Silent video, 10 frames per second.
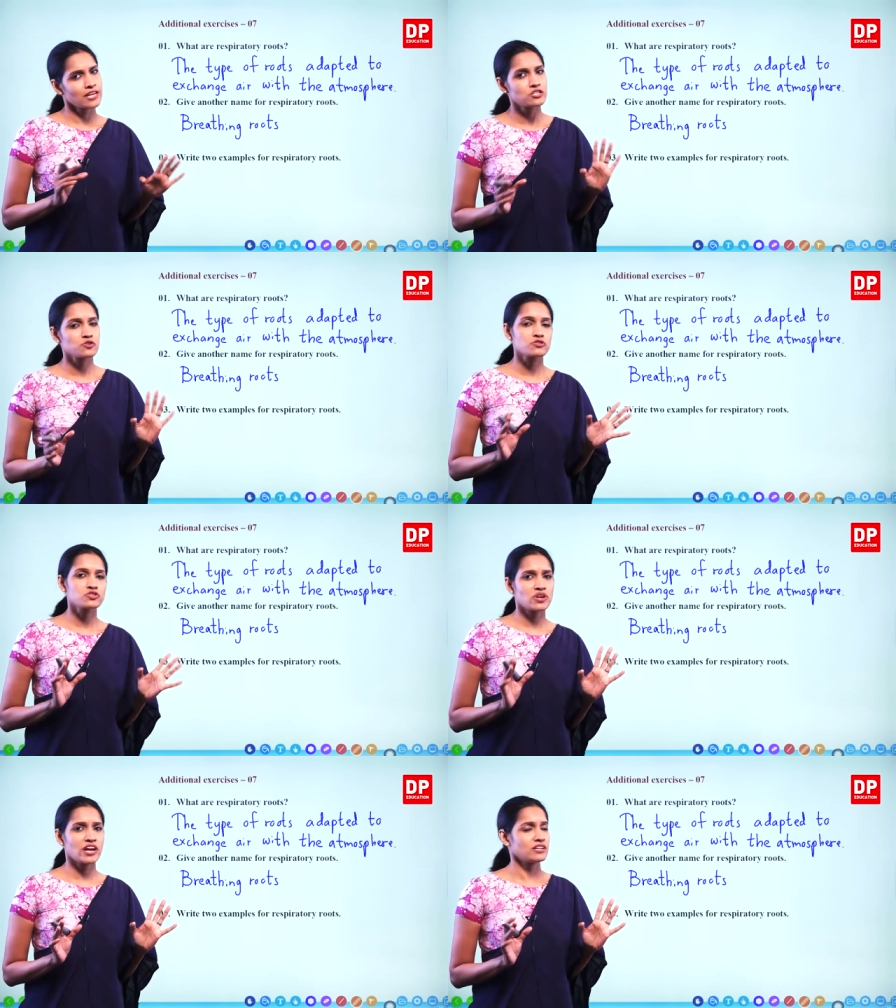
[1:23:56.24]
That's
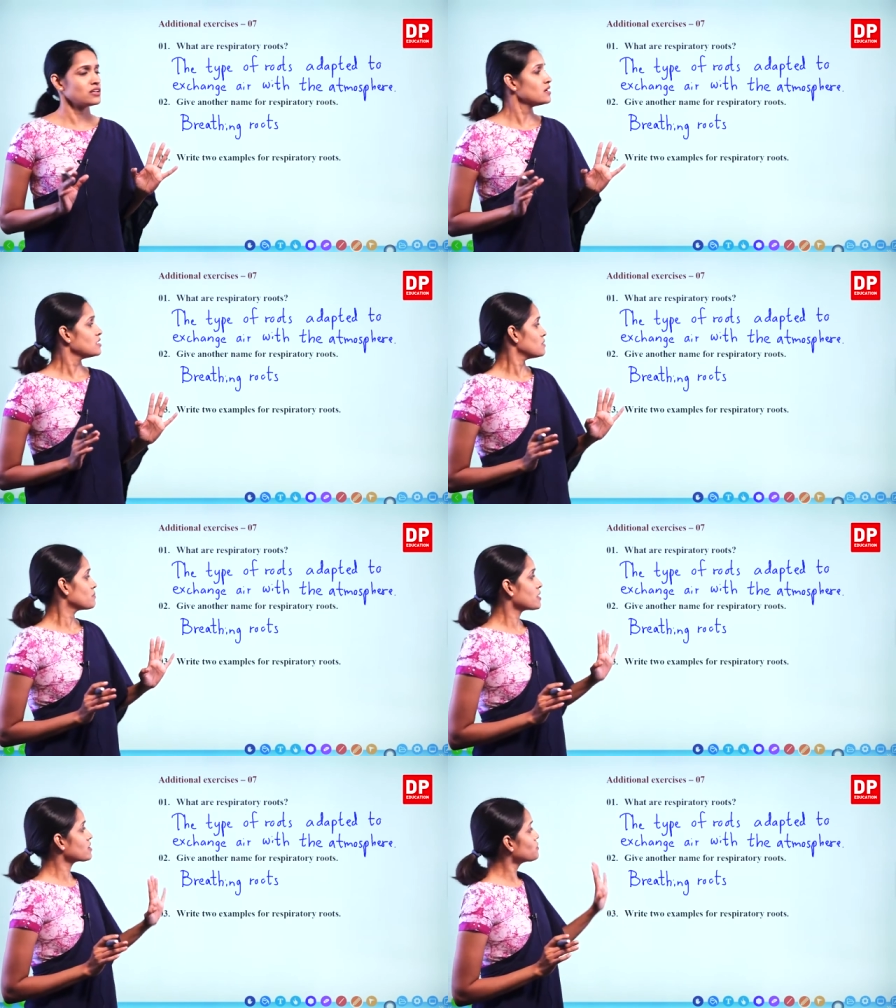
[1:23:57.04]
also right.
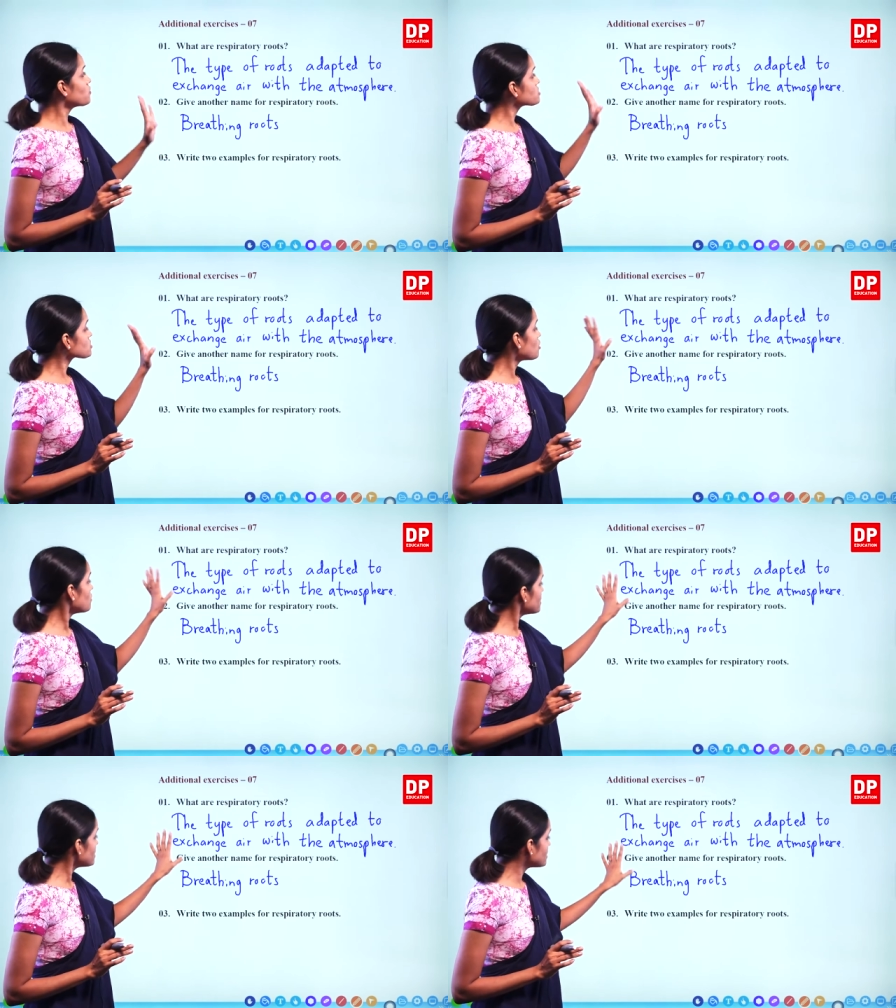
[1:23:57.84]
But the most
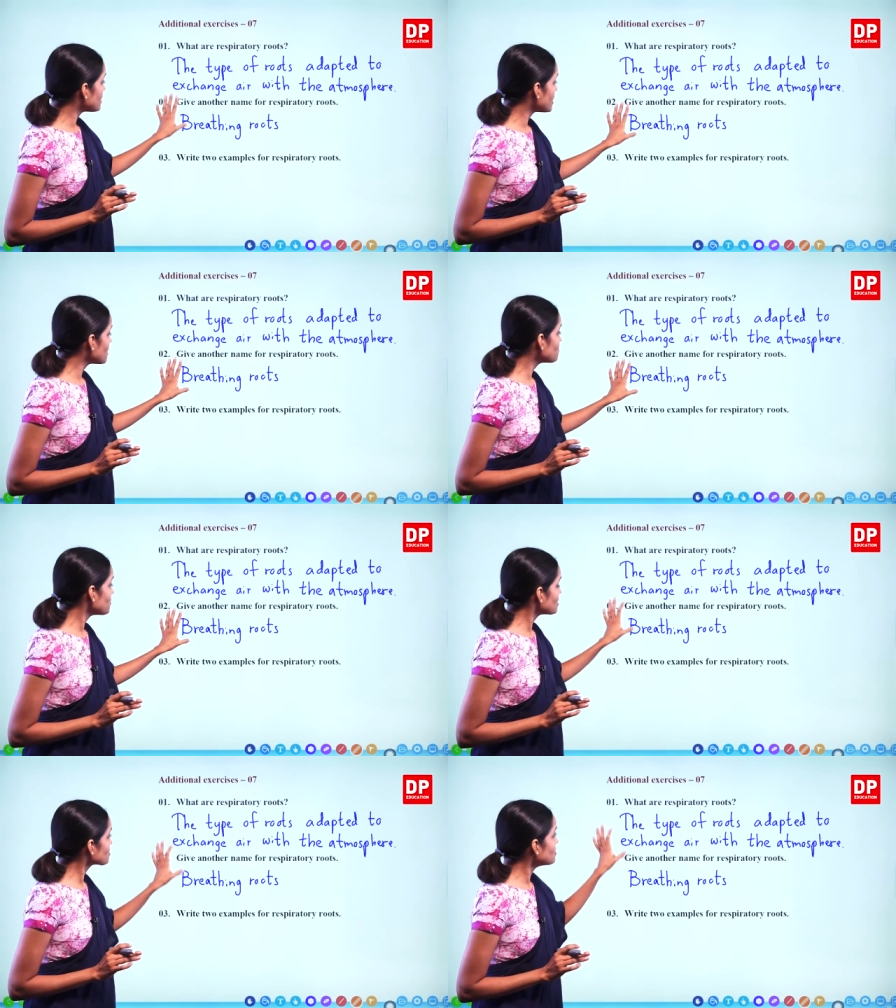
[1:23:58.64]
common name
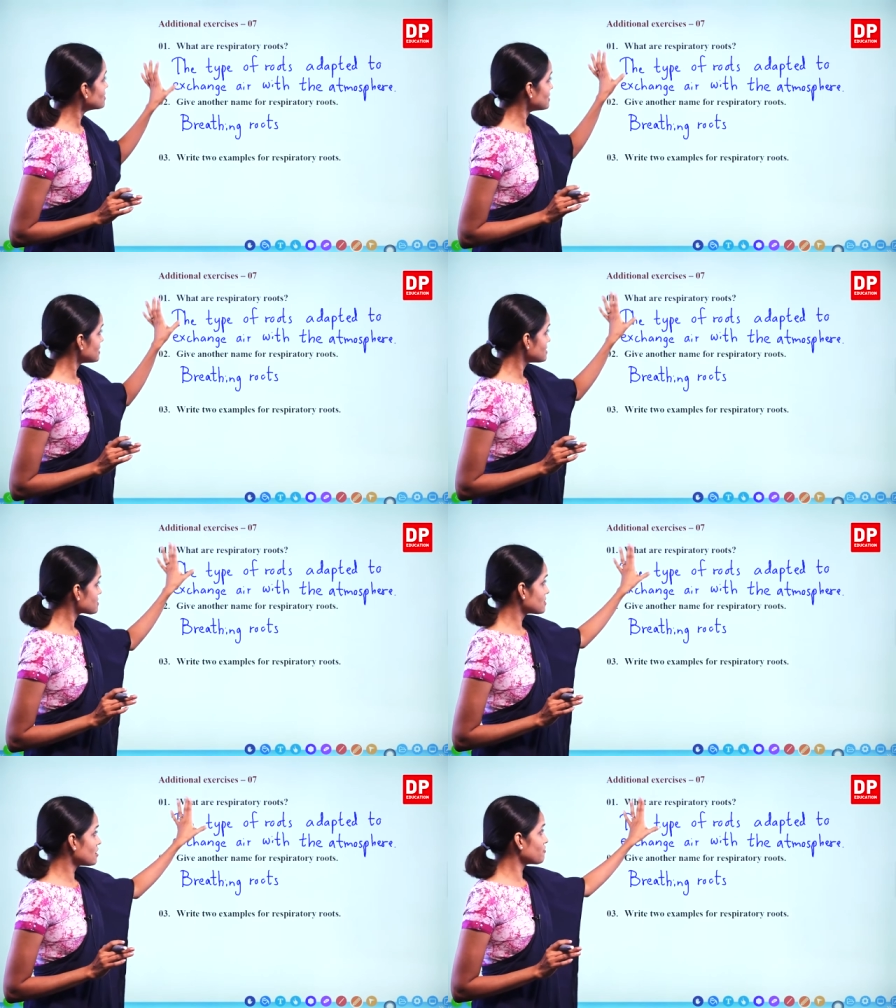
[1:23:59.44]
we call,
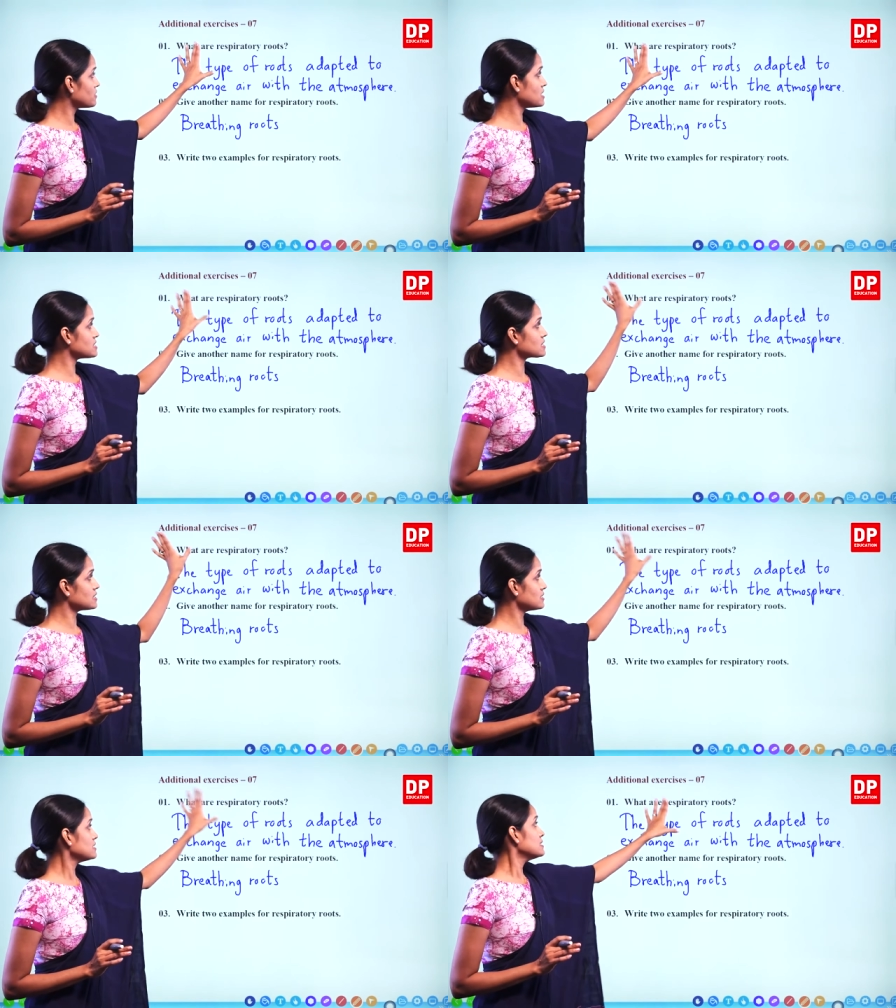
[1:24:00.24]
instead of these
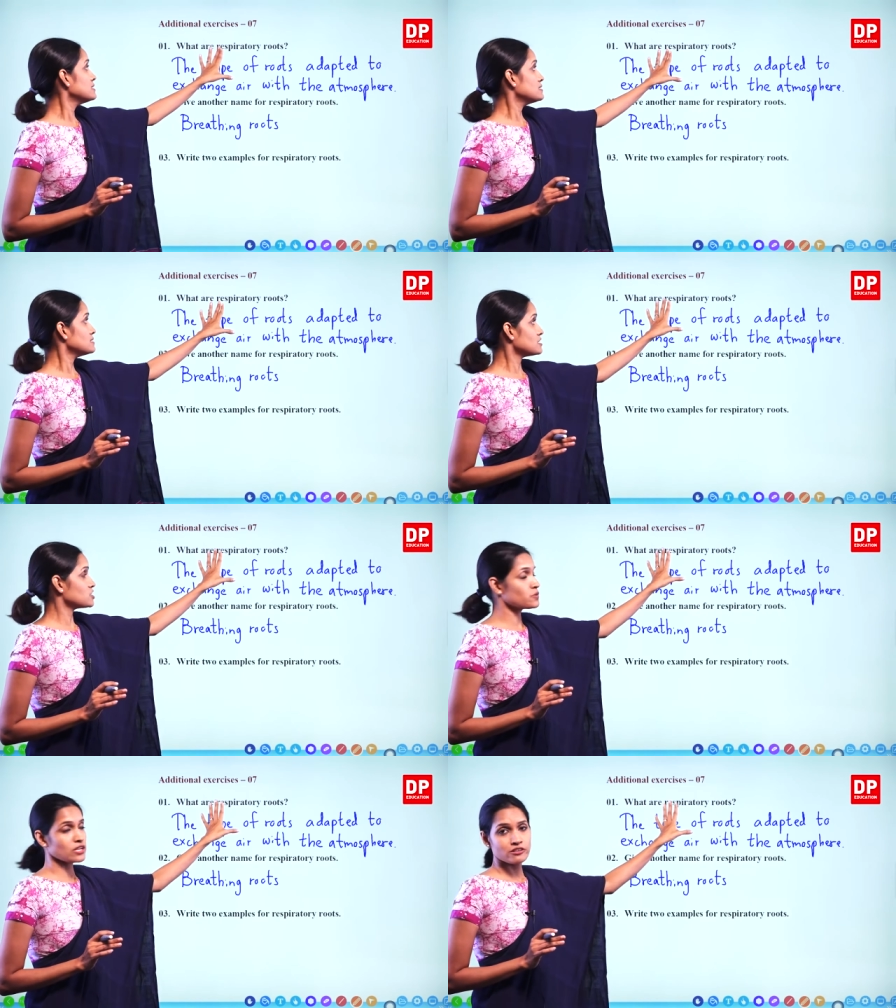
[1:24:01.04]
uh,
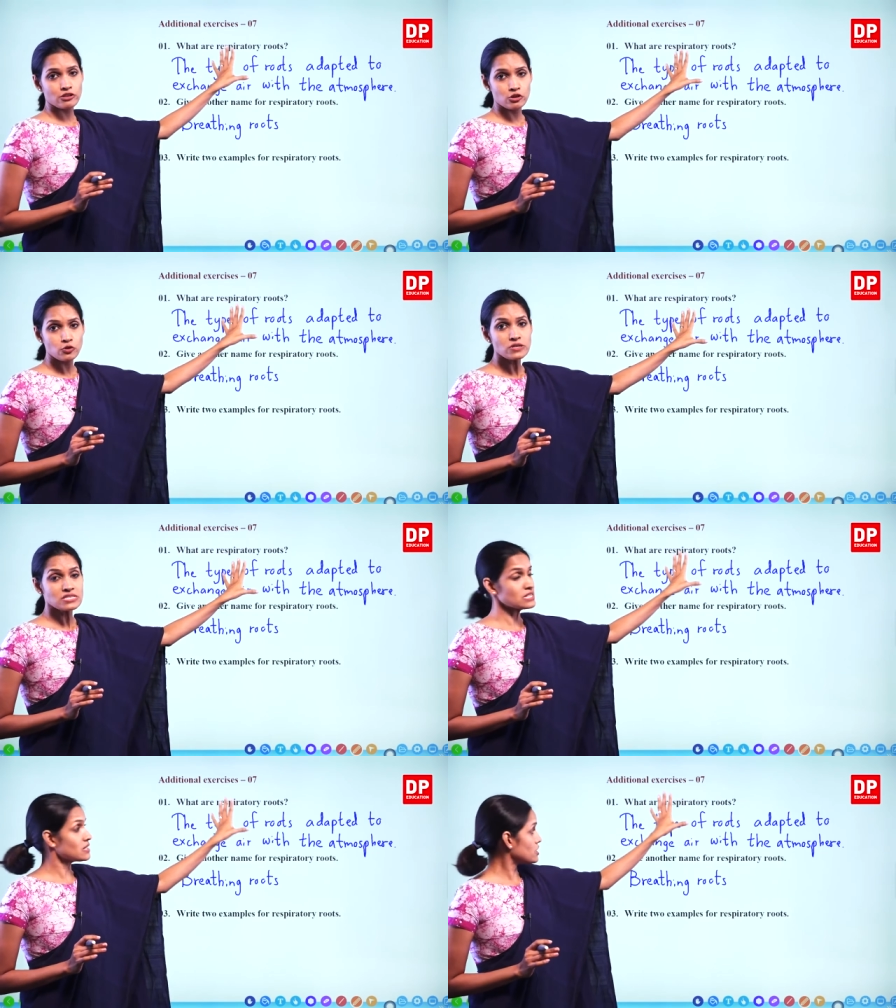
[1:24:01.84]
respiratory roots,
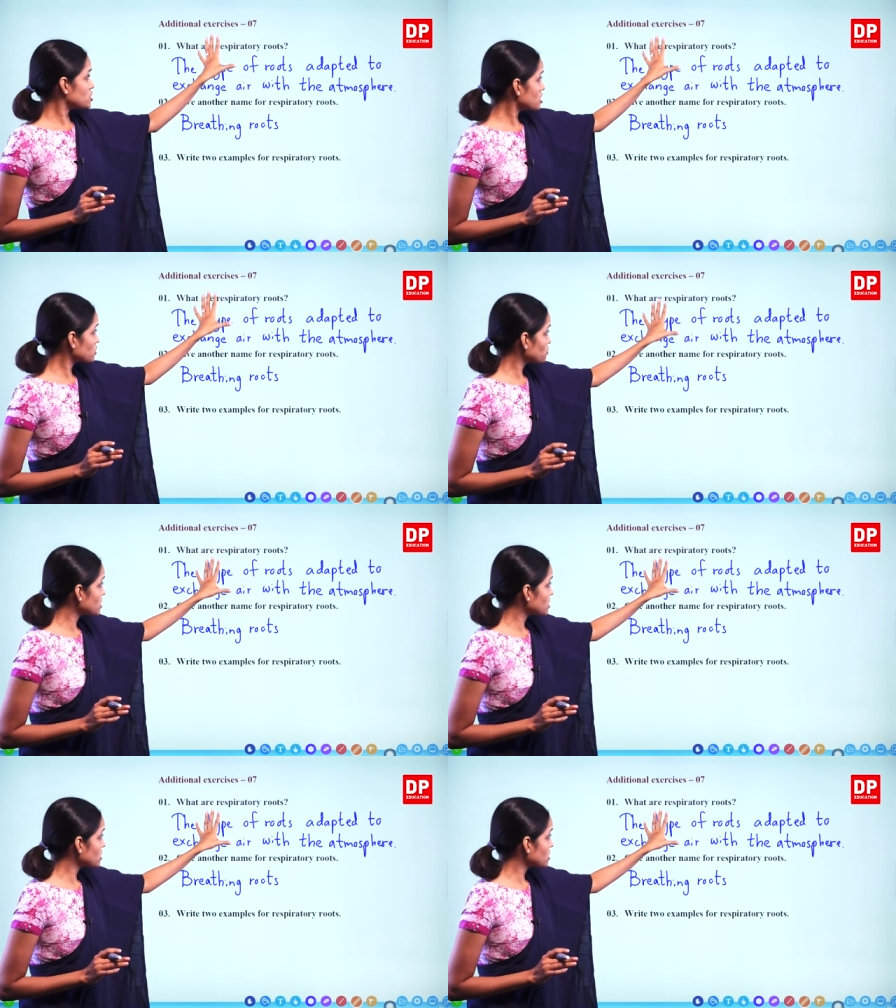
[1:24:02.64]
in addition to